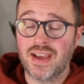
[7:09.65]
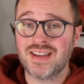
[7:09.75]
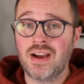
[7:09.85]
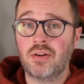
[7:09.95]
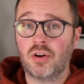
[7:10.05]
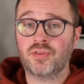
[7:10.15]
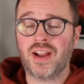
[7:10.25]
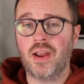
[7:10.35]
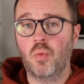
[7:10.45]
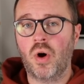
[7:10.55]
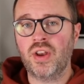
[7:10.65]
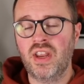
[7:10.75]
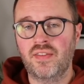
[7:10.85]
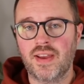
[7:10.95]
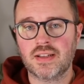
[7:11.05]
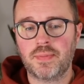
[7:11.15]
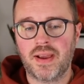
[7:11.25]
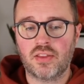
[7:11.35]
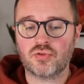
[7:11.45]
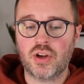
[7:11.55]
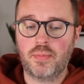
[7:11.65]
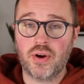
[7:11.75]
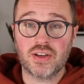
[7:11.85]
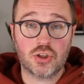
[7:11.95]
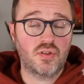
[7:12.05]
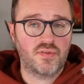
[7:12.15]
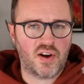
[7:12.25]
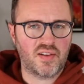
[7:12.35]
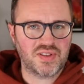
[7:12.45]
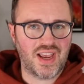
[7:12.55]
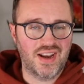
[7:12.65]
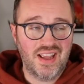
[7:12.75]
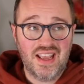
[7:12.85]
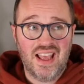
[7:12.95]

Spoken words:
is now offering a 1 year fix paying 3.25%.